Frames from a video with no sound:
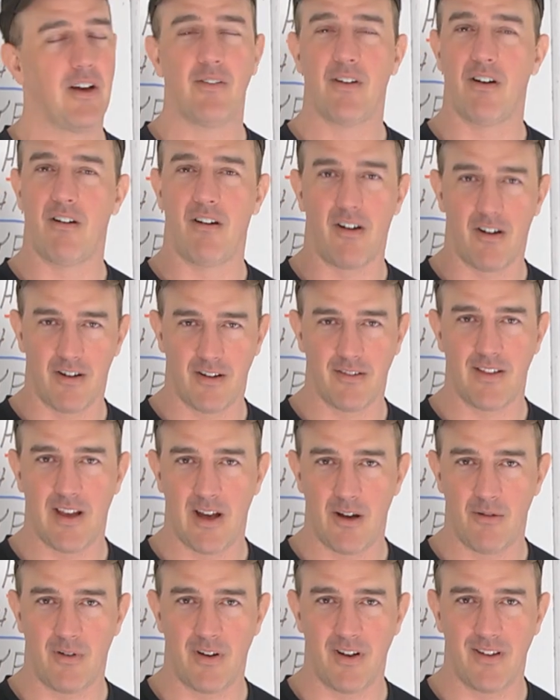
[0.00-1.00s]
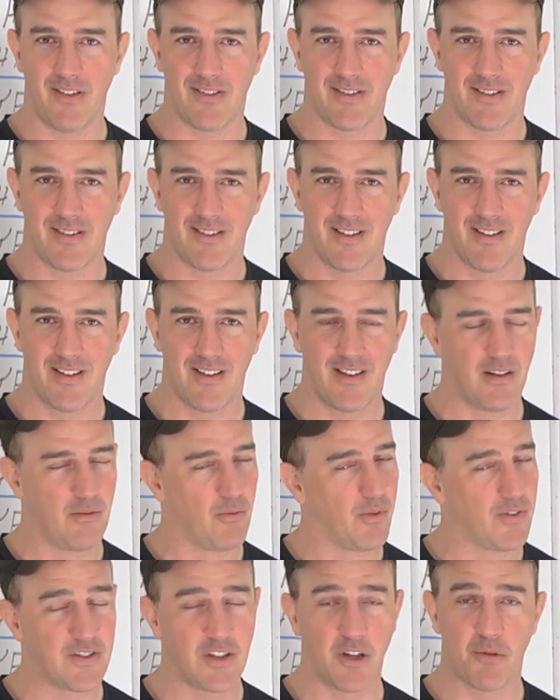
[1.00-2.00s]
know how hard that was?
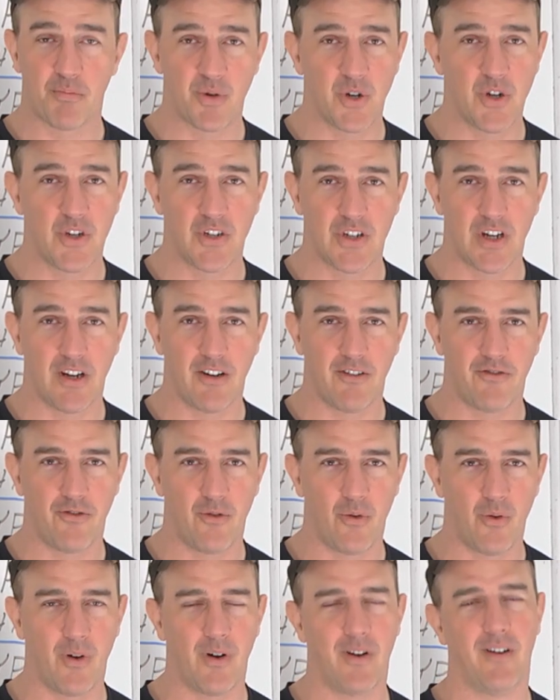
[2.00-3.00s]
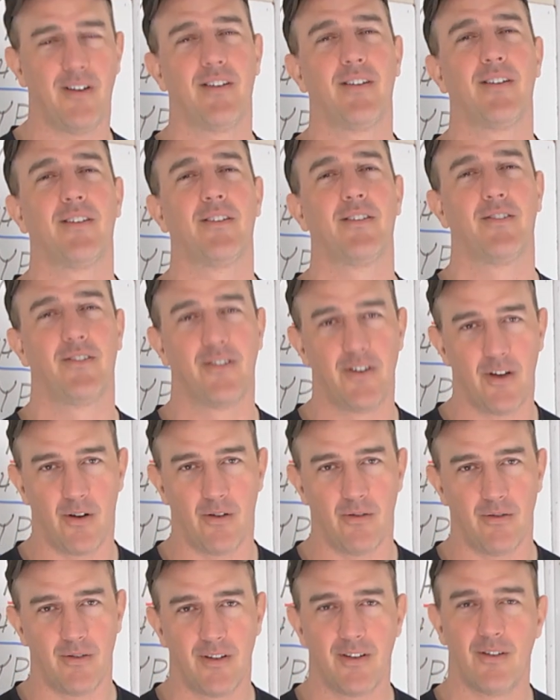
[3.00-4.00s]
Was he appreciated for it?
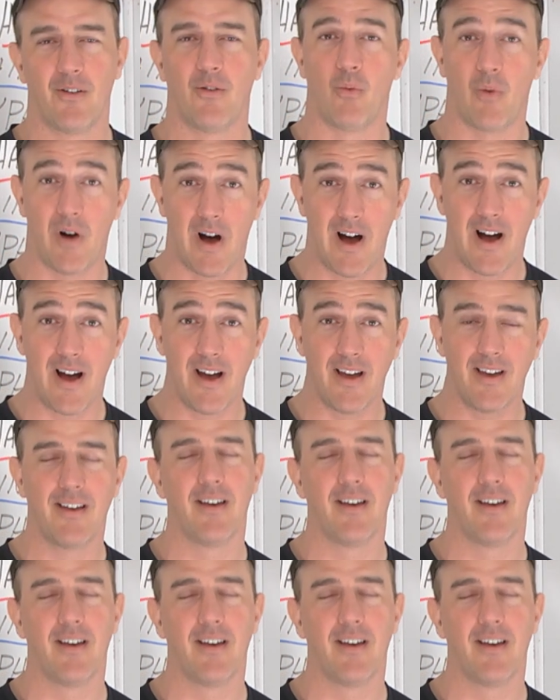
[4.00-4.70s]
No. Why?